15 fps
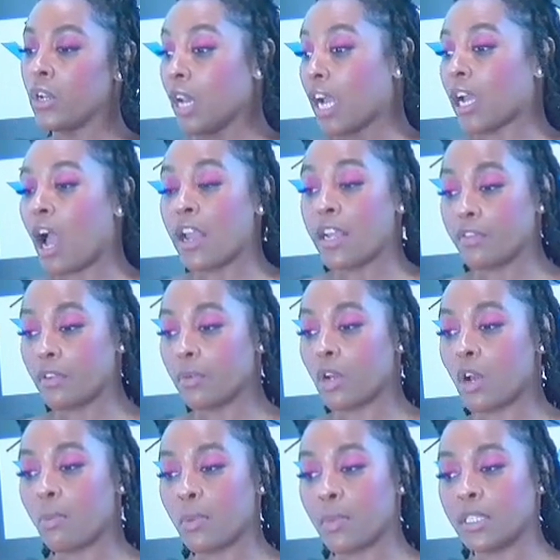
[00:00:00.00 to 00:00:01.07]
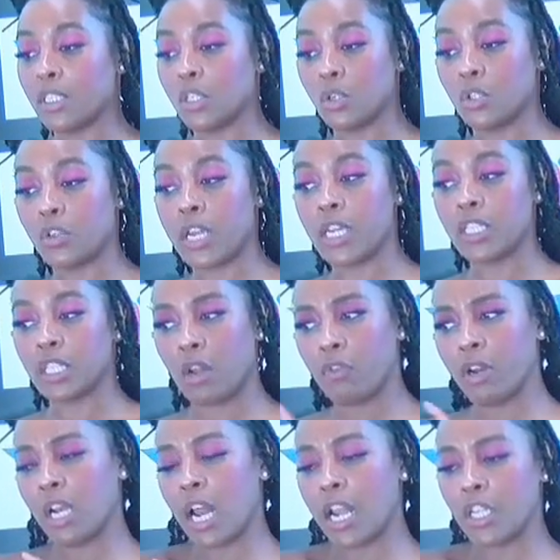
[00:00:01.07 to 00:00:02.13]
like, I even complimented your trainers, because
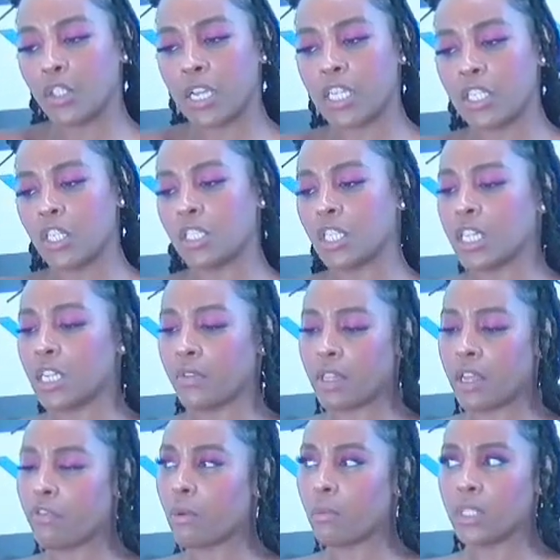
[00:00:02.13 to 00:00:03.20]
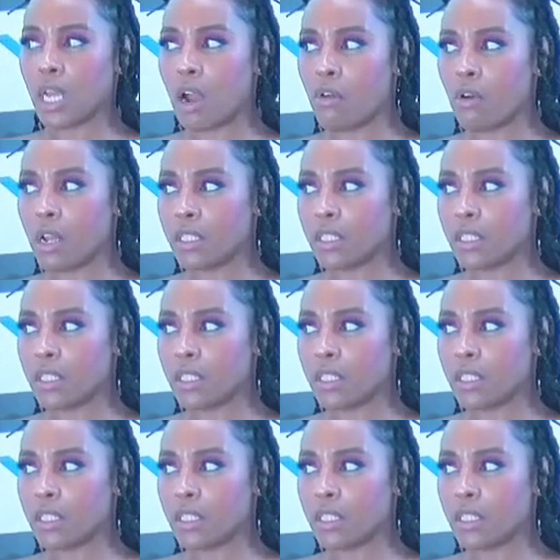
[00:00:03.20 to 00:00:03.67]
I really like your trainers, and you said they're from Zara.